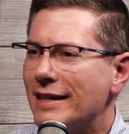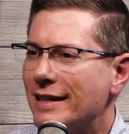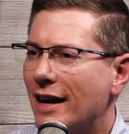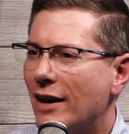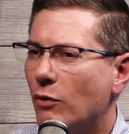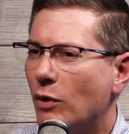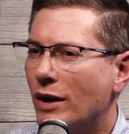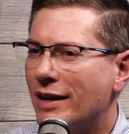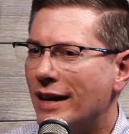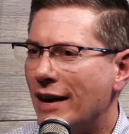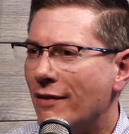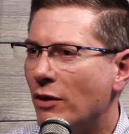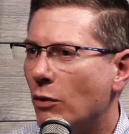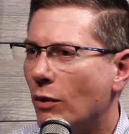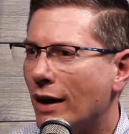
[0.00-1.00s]
kind of where
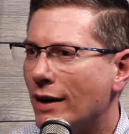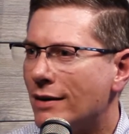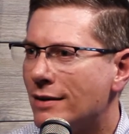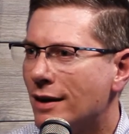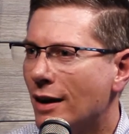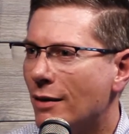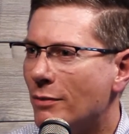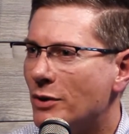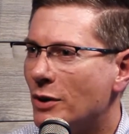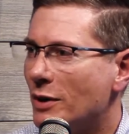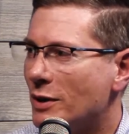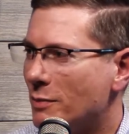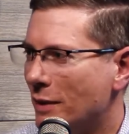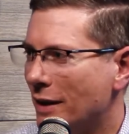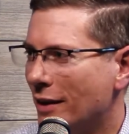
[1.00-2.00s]
David winds up. So
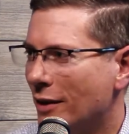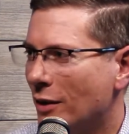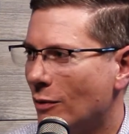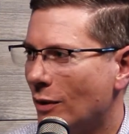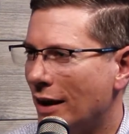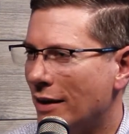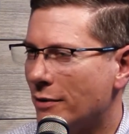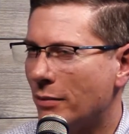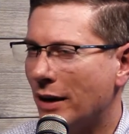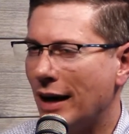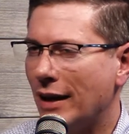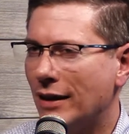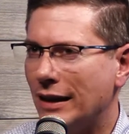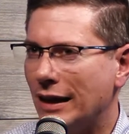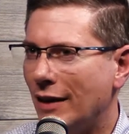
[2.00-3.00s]
it's been a little while, but I
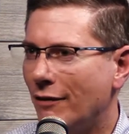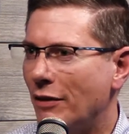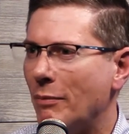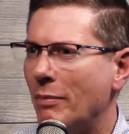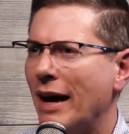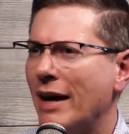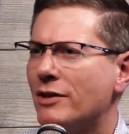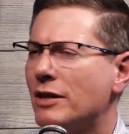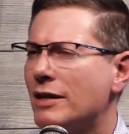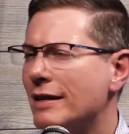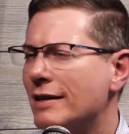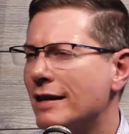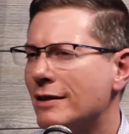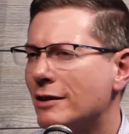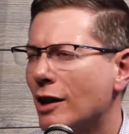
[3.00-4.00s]
love that passage. He
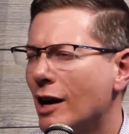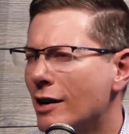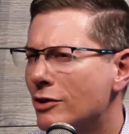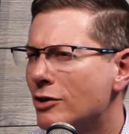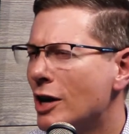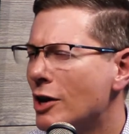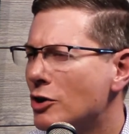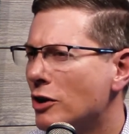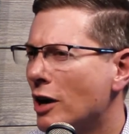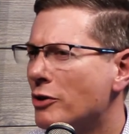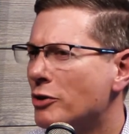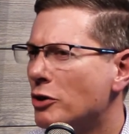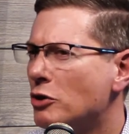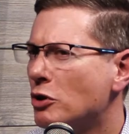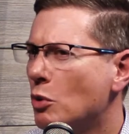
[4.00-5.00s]
says, such
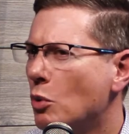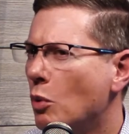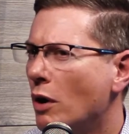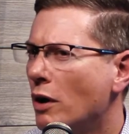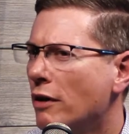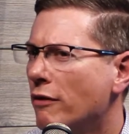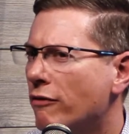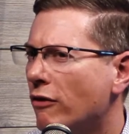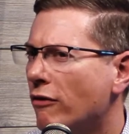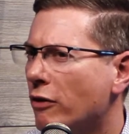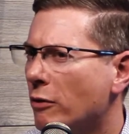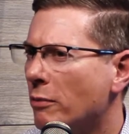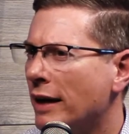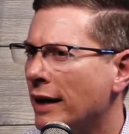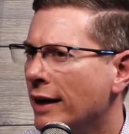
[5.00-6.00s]
thoughts are too wonderful for
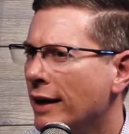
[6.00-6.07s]
me.